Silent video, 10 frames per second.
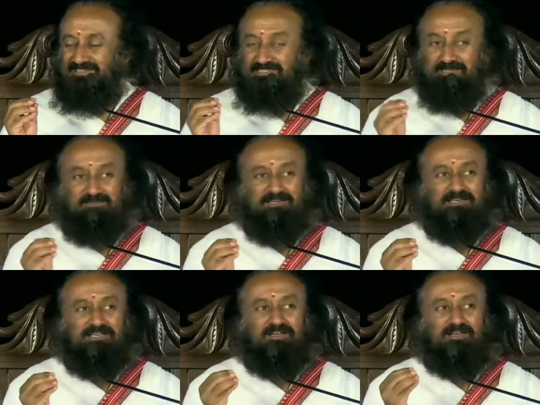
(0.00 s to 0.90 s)

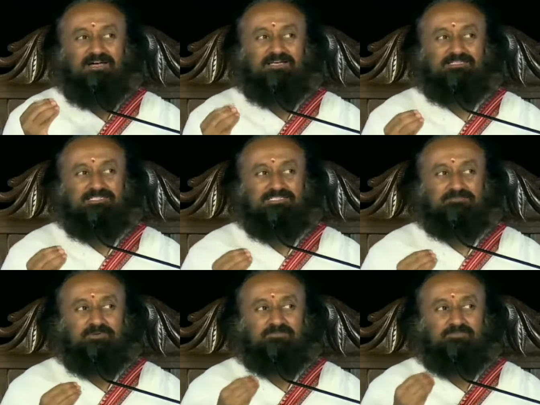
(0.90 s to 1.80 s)
Similarly, an
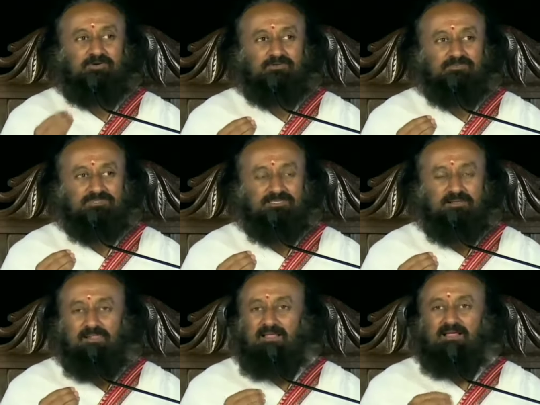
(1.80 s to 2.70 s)
artist performs.
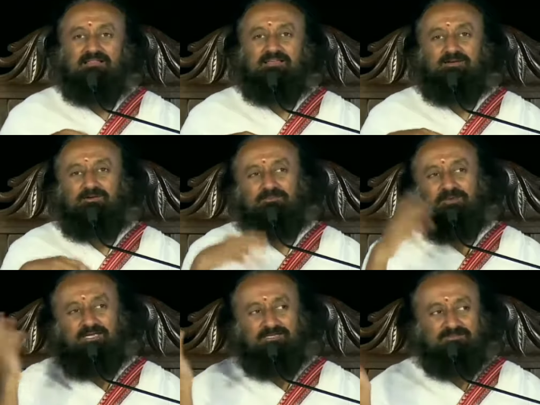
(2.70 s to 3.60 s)
They don't
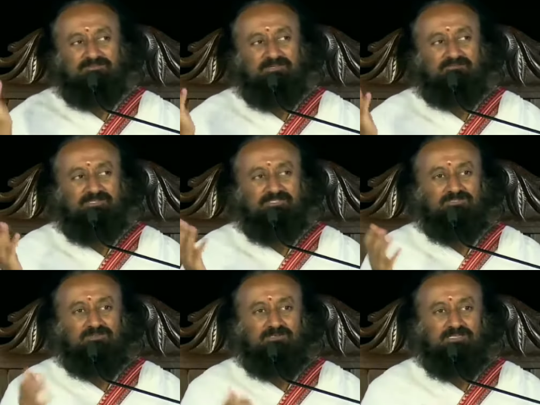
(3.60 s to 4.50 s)
mind someone
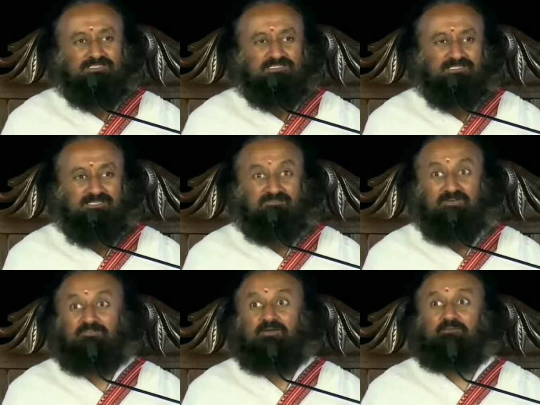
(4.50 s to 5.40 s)
is not listening. If
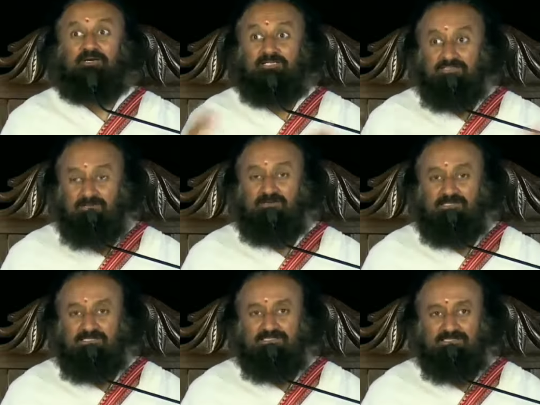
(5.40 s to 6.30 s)
everybody is
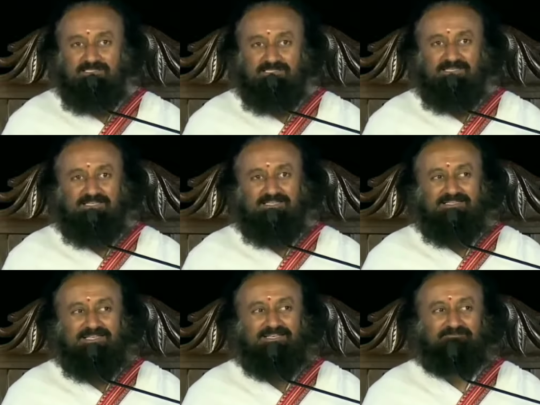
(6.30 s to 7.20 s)
not listening,
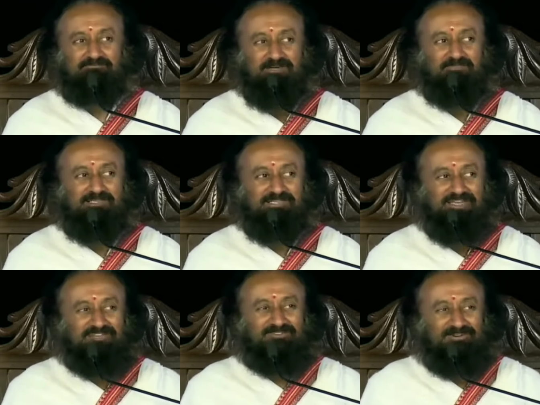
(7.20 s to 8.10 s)
then maybe
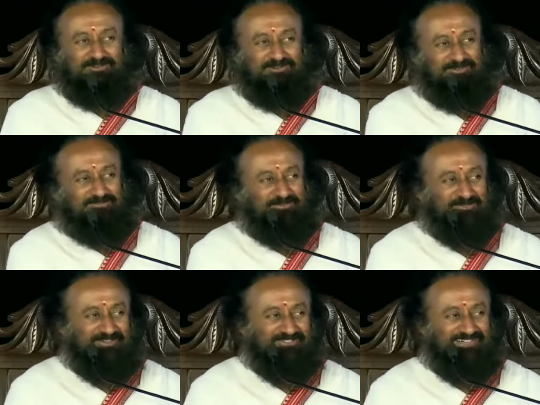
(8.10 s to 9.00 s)
they want to
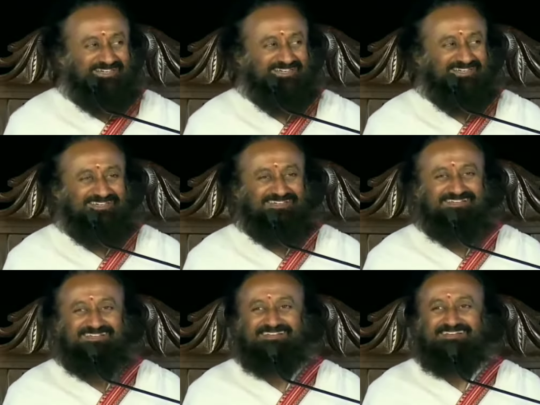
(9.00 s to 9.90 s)
move away.
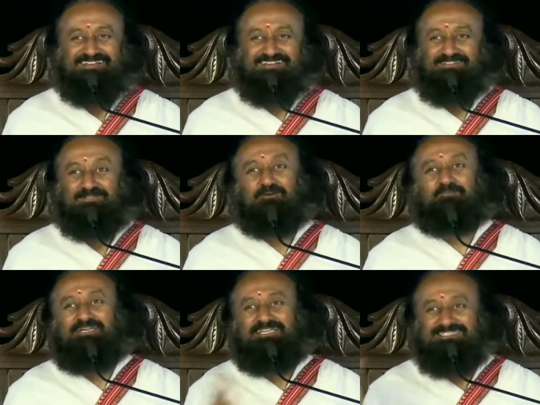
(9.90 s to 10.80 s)
So
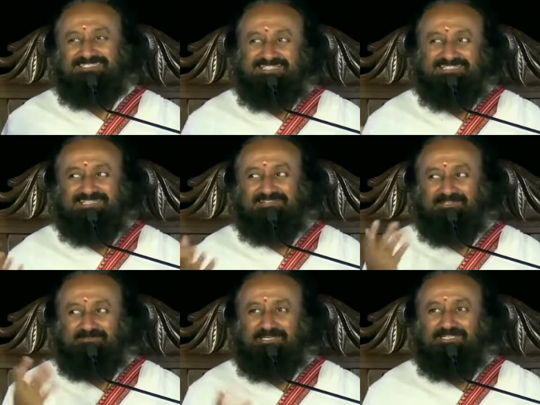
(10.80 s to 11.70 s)
nobody is listening.
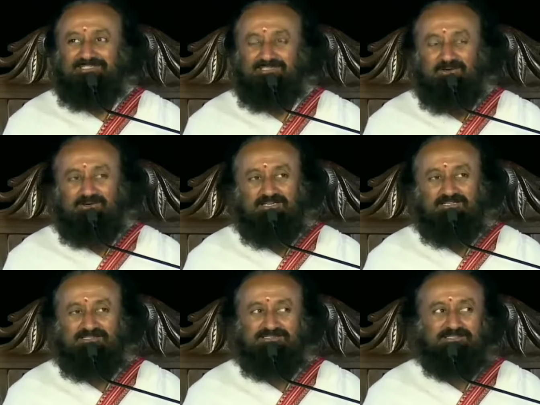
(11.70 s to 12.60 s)
Everybody is
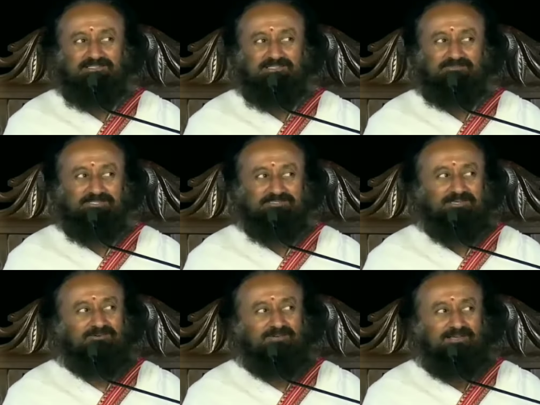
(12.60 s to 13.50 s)
talking. The singer may
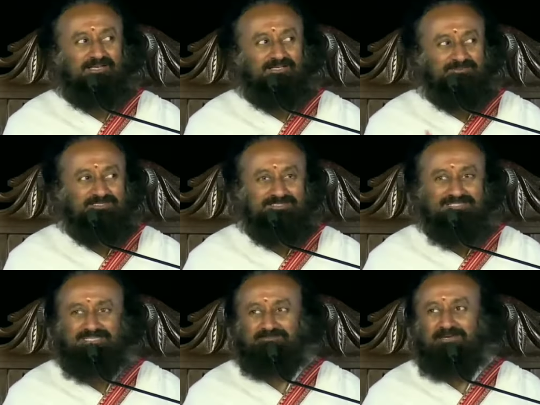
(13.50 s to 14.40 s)
say, okay, let me
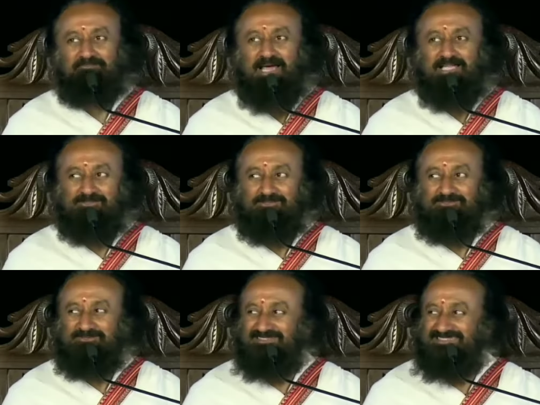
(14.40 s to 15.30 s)
sing in my
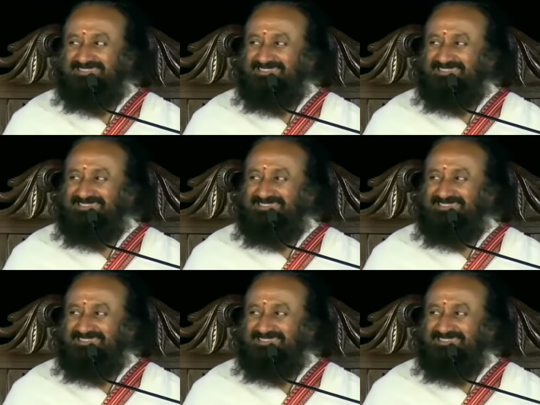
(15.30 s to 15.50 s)
bathroom